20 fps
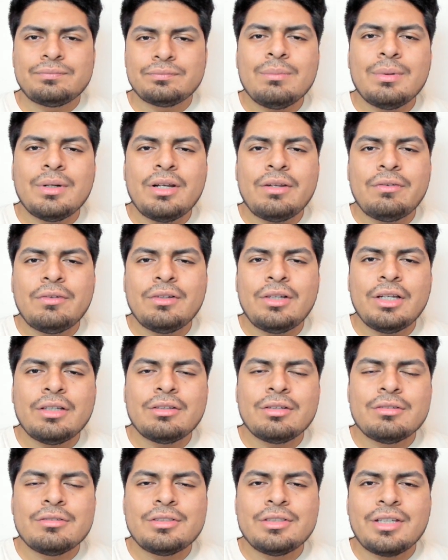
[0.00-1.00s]
But I feel like
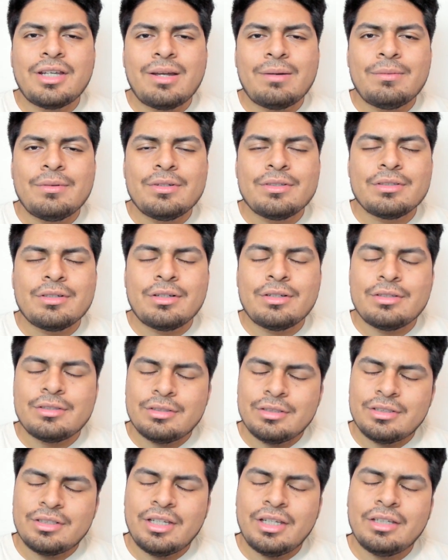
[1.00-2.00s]
Tulsi Gabbard is
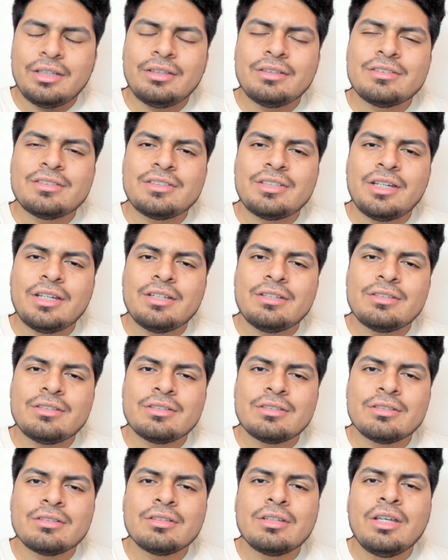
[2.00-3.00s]
honestly taking a
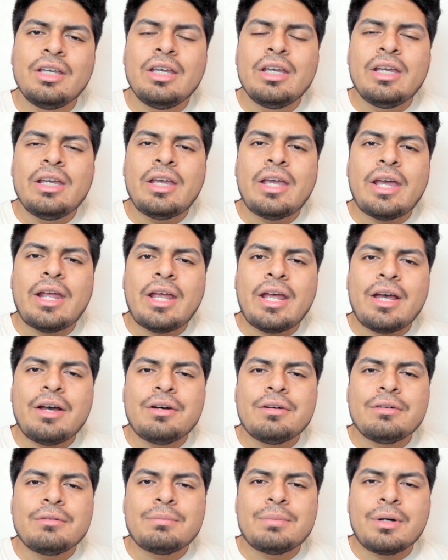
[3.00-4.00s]
stance at
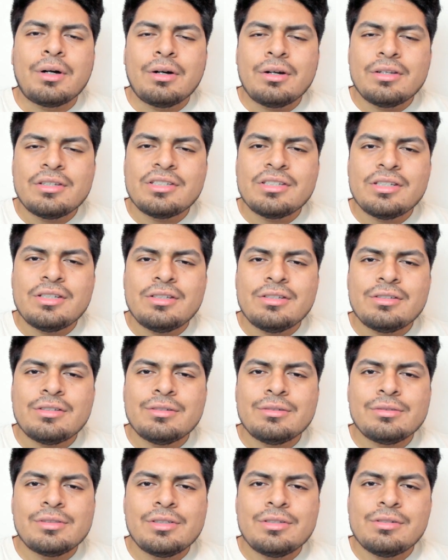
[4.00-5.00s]
how partisan this
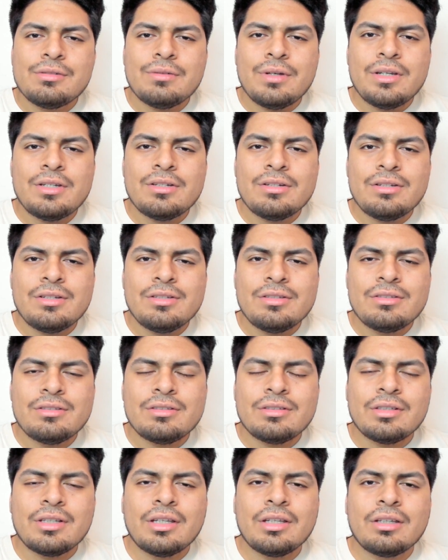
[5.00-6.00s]
whole situation
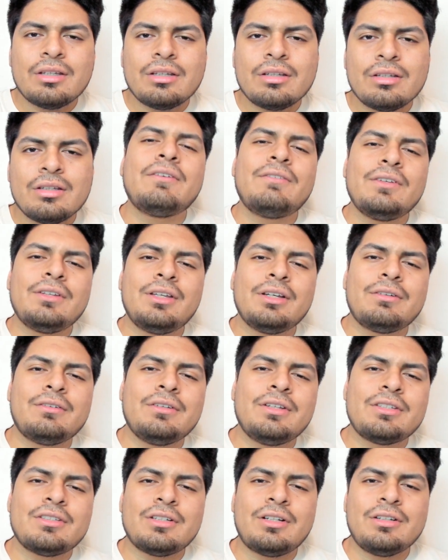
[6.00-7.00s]
is. Like, I feel like
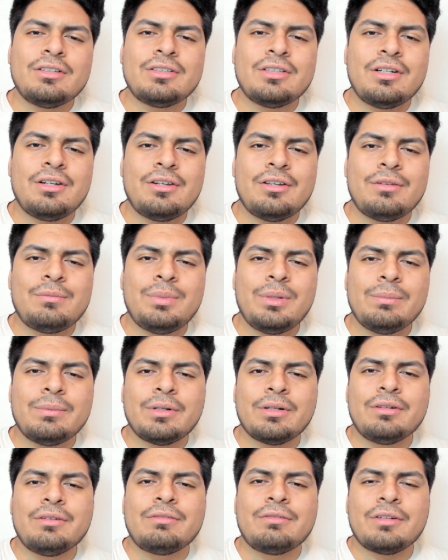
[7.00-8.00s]
when it's all said and done, people
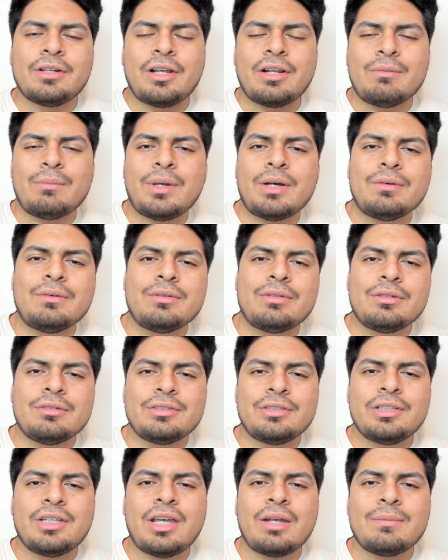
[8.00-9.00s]
are going to forget about what
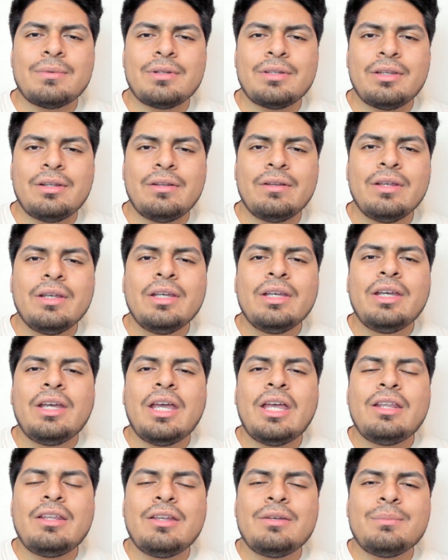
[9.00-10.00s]
Tulsi Gabbard did,
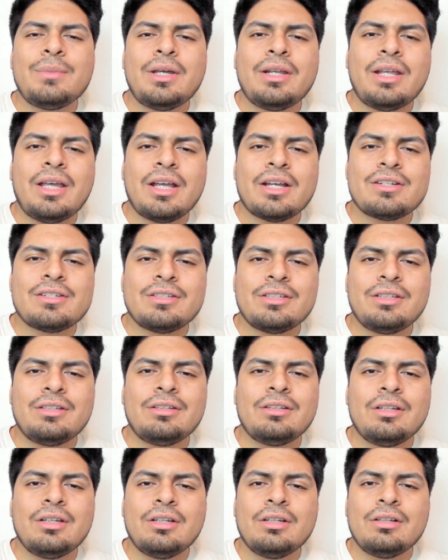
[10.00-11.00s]
and they might
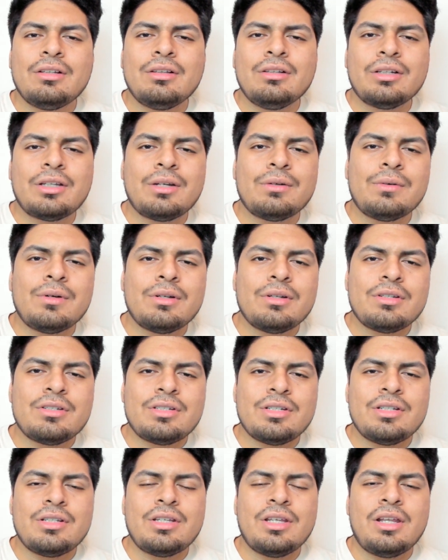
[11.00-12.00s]
actually look at what
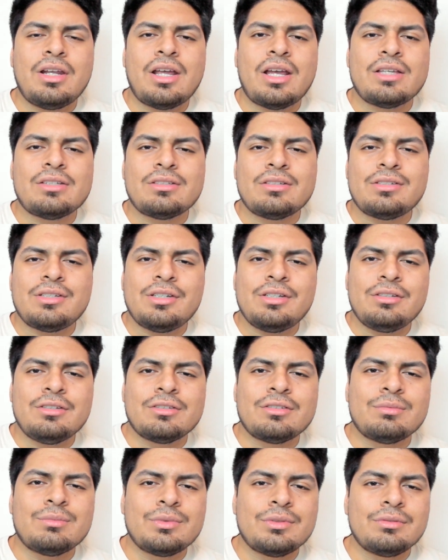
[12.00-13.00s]
she did as a
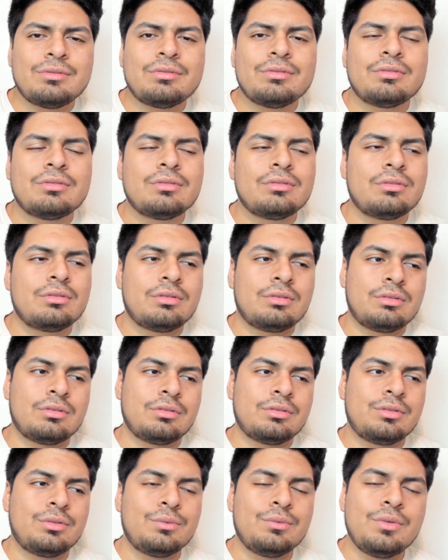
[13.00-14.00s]
genius move.
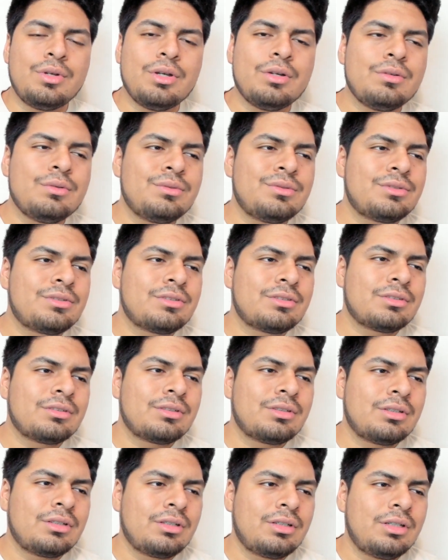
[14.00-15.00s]
Who knows?
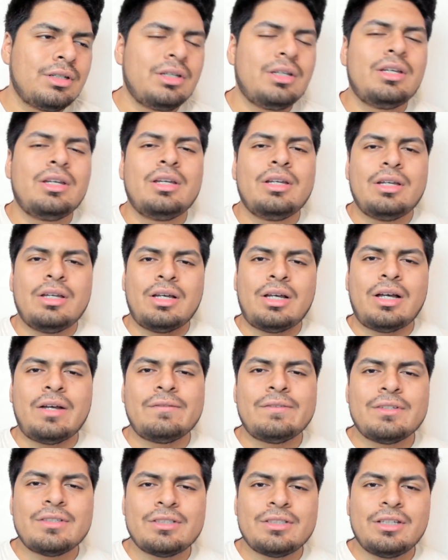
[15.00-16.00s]

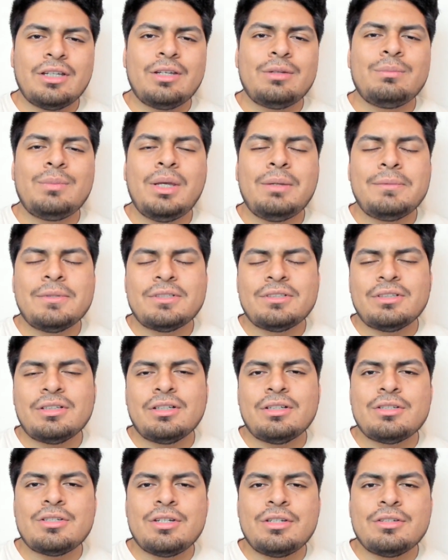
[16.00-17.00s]
I'm just saying maybe it's
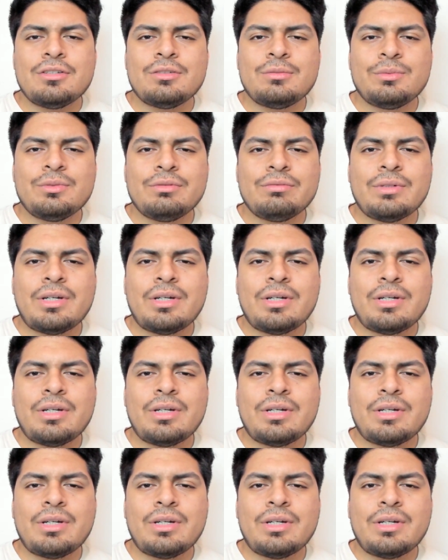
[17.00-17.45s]
not a genius move.